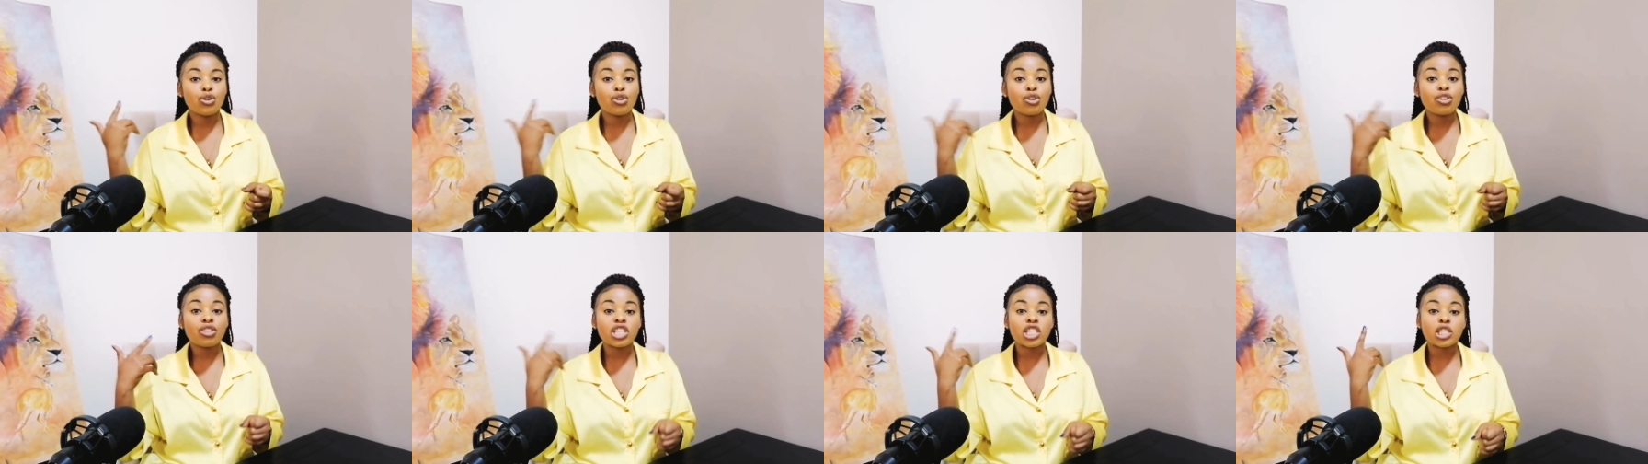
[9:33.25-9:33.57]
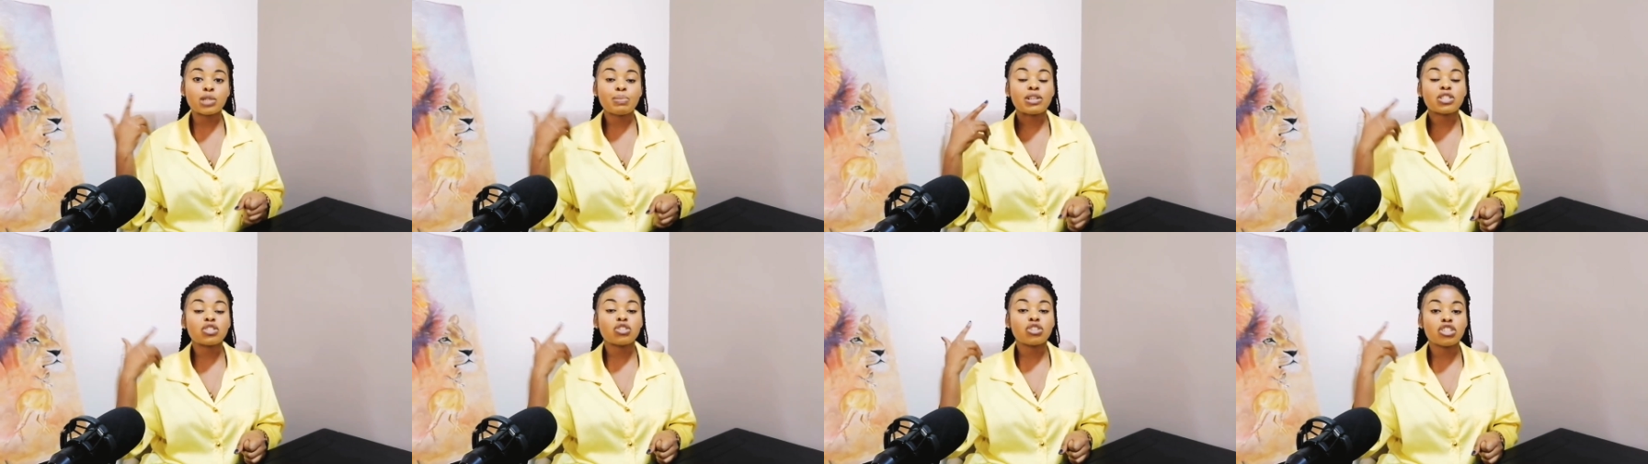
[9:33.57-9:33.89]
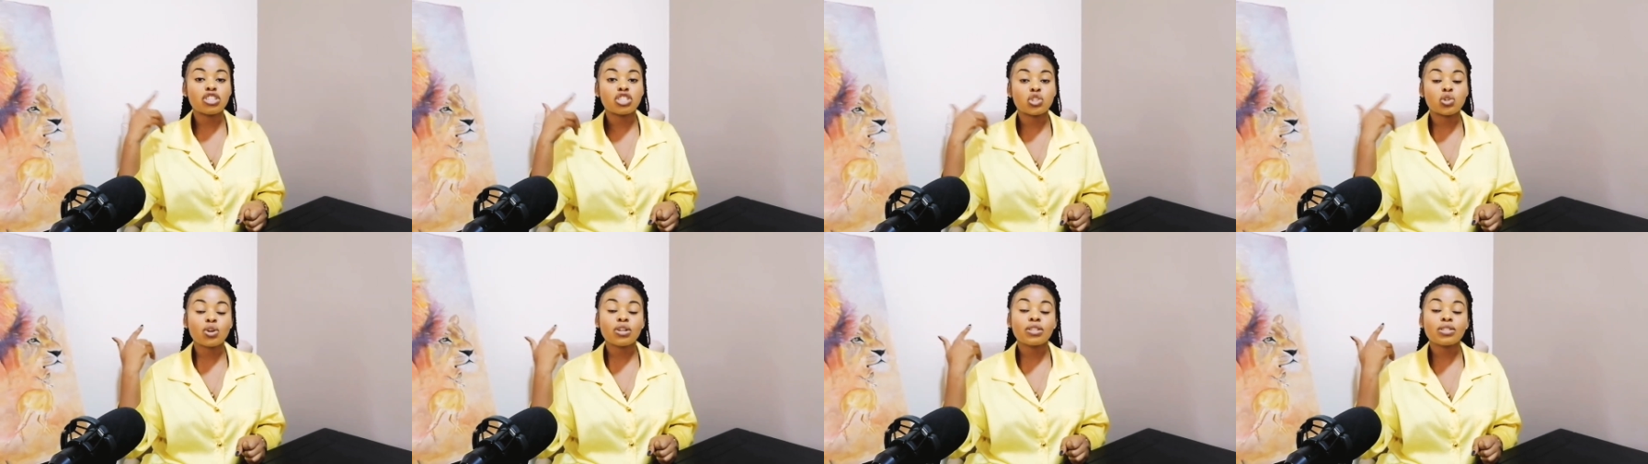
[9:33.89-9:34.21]
You know this person
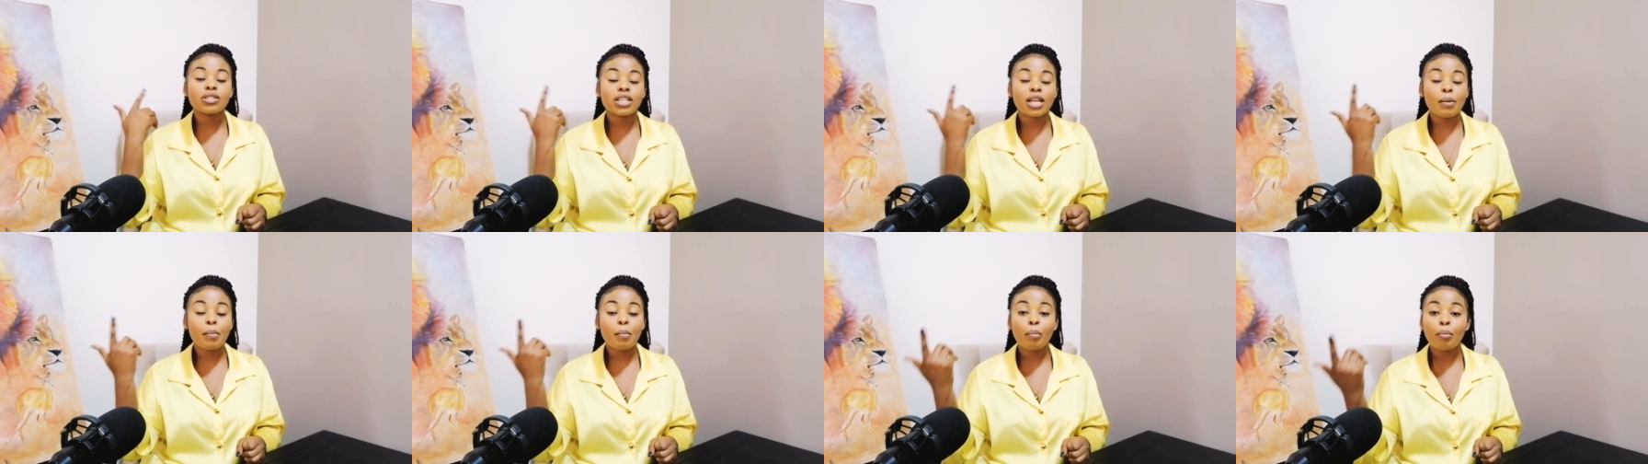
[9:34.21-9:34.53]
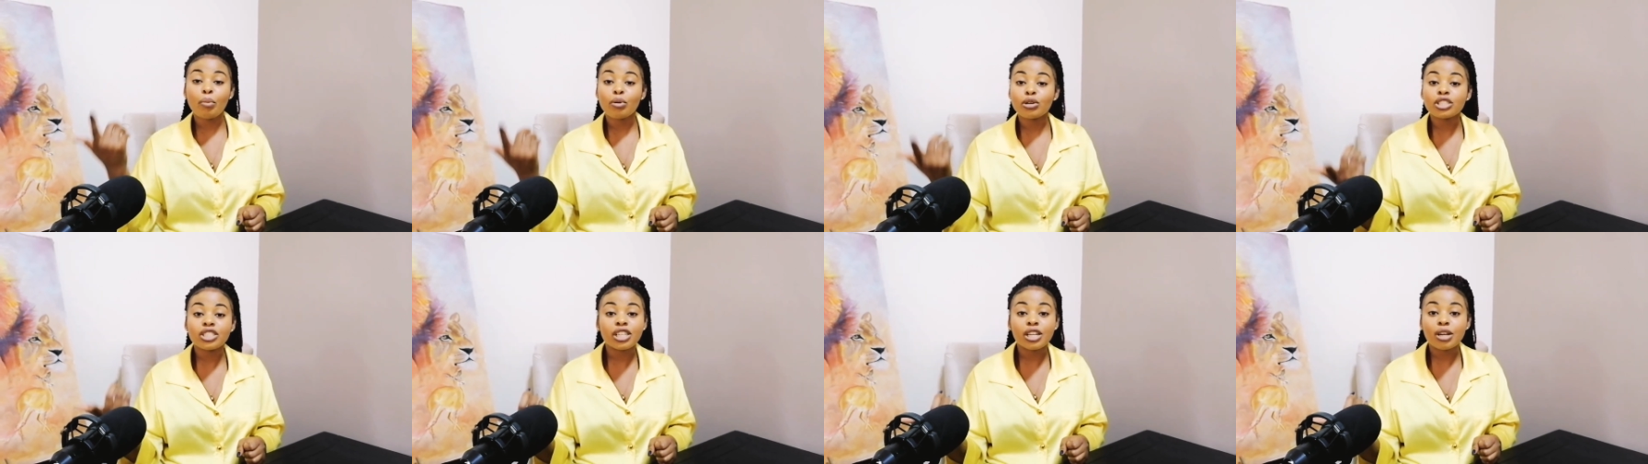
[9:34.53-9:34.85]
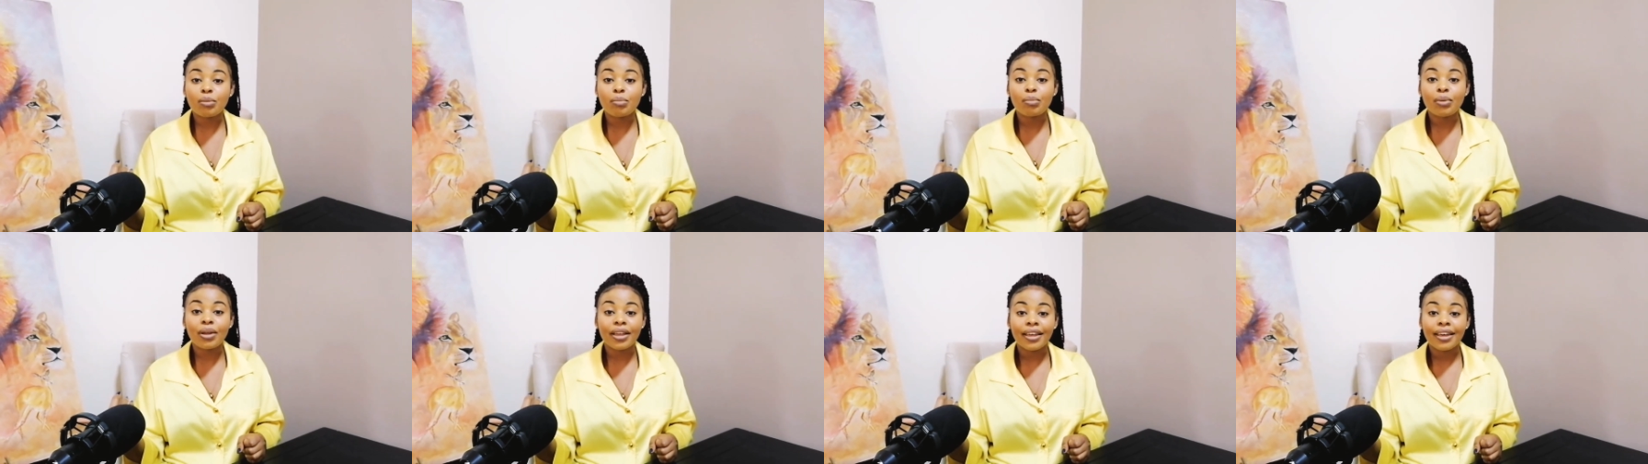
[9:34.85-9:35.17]
is going to keep
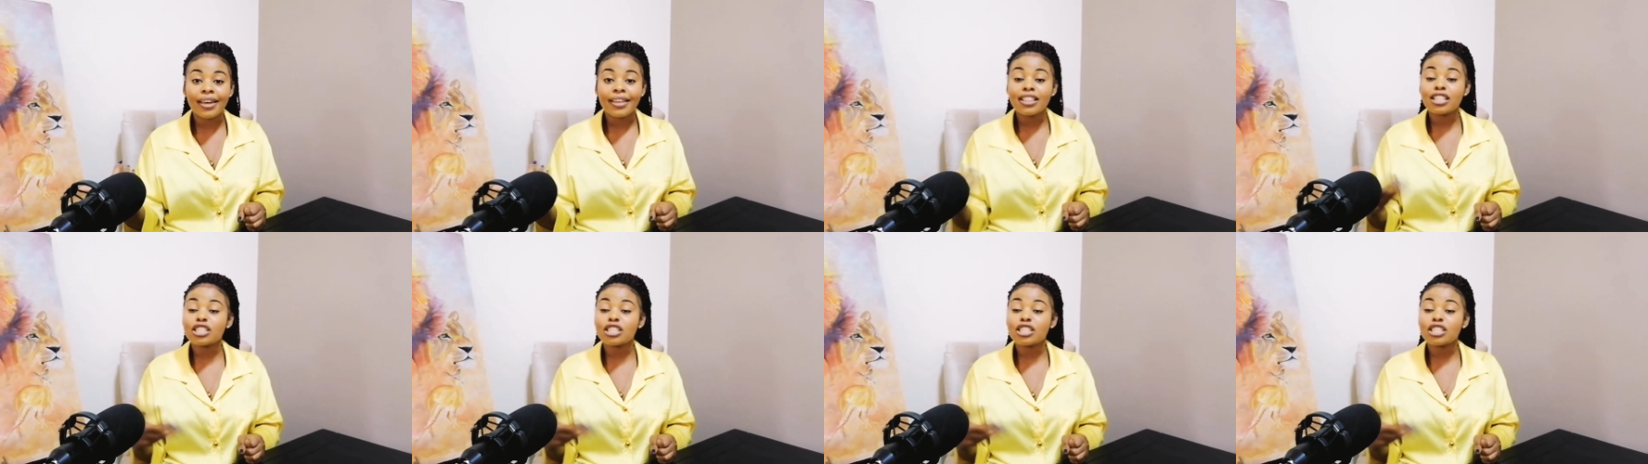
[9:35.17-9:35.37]
pushing me.